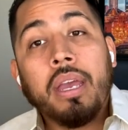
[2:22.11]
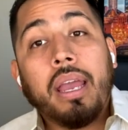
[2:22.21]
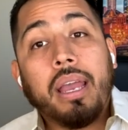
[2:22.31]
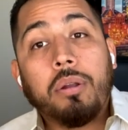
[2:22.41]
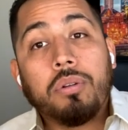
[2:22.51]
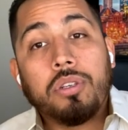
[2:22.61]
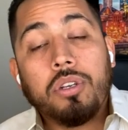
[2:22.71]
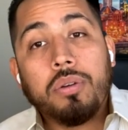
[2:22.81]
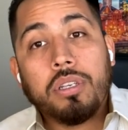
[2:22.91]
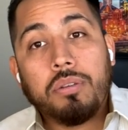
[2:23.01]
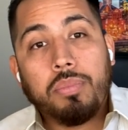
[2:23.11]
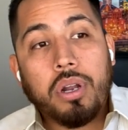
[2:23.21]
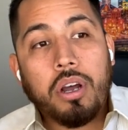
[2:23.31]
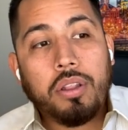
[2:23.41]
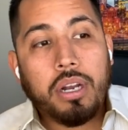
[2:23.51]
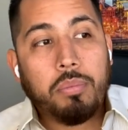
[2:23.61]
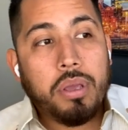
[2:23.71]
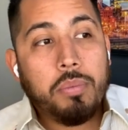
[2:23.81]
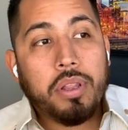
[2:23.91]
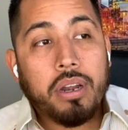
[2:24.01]
and what you do is you put on there
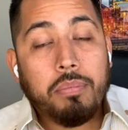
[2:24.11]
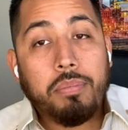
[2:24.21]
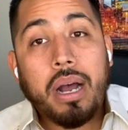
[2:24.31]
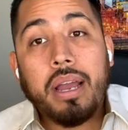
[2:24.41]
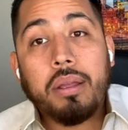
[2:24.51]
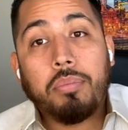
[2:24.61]
people that are buying